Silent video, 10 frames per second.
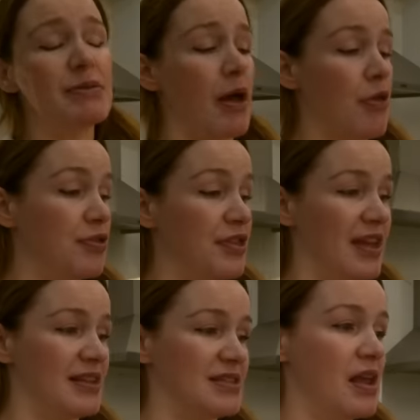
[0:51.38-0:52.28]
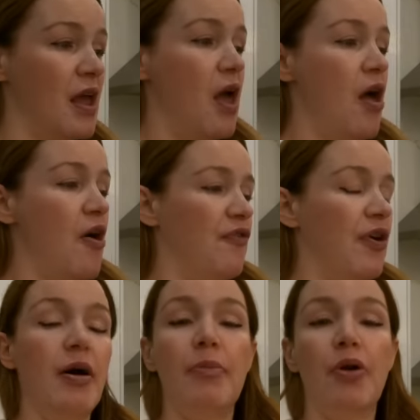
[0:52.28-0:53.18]
some other things
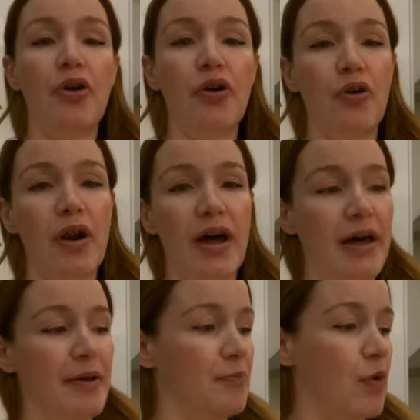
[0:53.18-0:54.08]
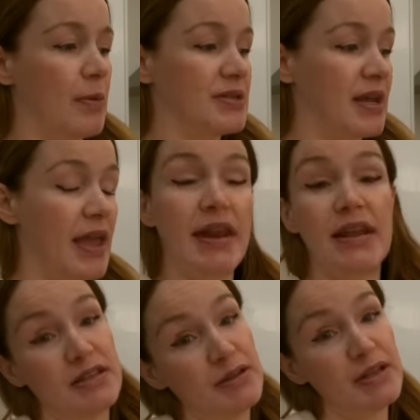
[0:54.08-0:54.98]
from her website, and
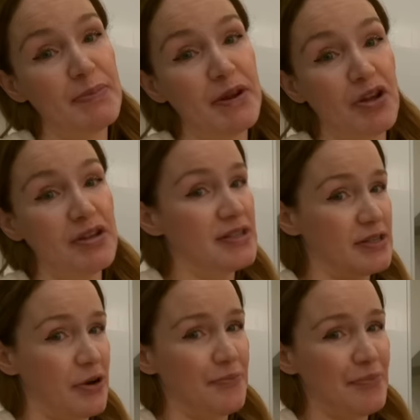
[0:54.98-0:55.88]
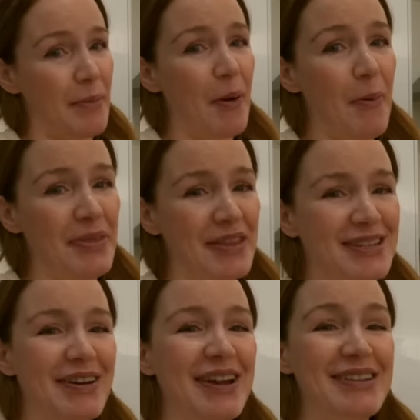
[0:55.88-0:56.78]
it's been good. So I'm hoping this
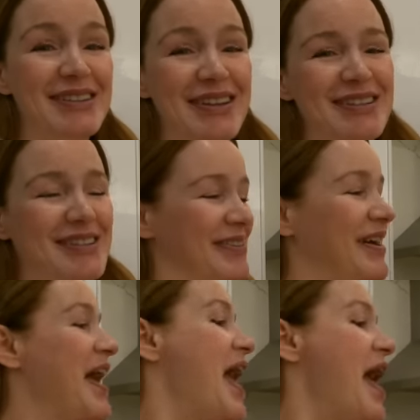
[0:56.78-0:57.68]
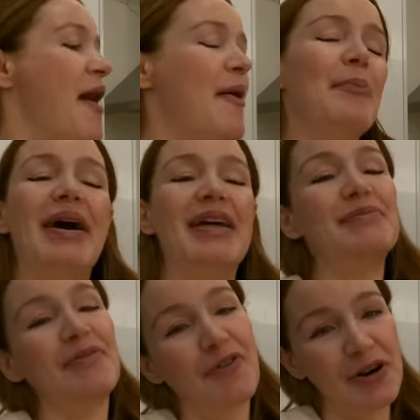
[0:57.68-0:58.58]
one is good too. But
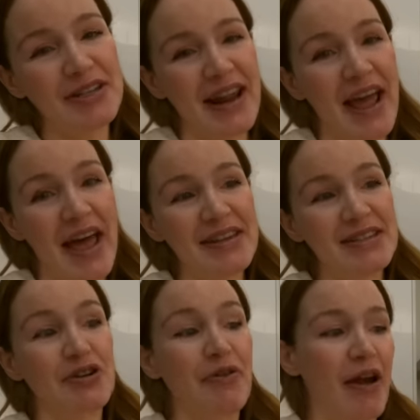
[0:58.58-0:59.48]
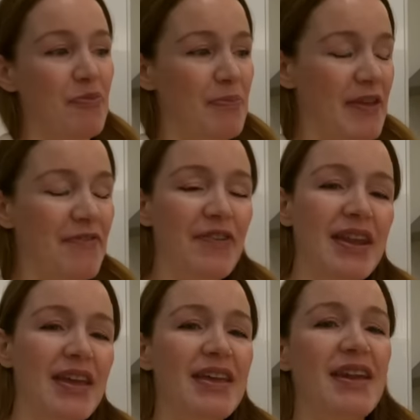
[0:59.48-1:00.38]
of course it has ground beef in
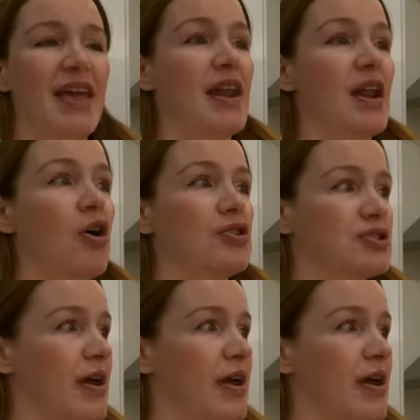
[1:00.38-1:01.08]
it, and it also